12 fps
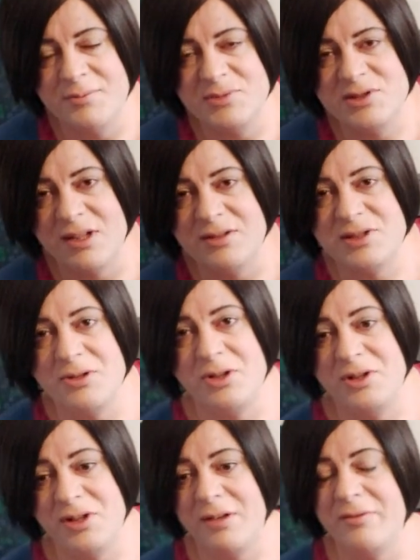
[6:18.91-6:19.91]
So it's only
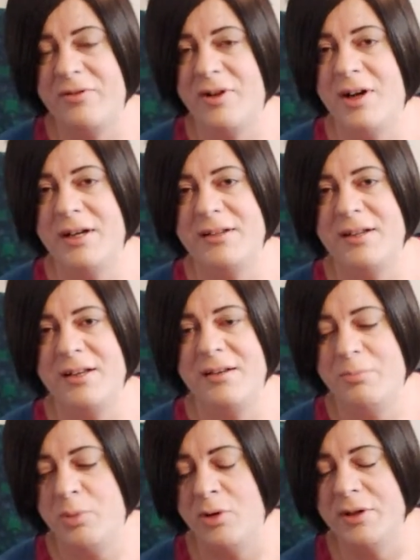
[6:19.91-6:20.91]
done via the
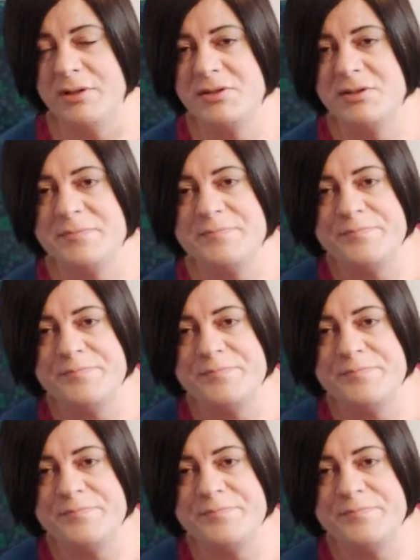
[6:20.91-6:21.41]
points.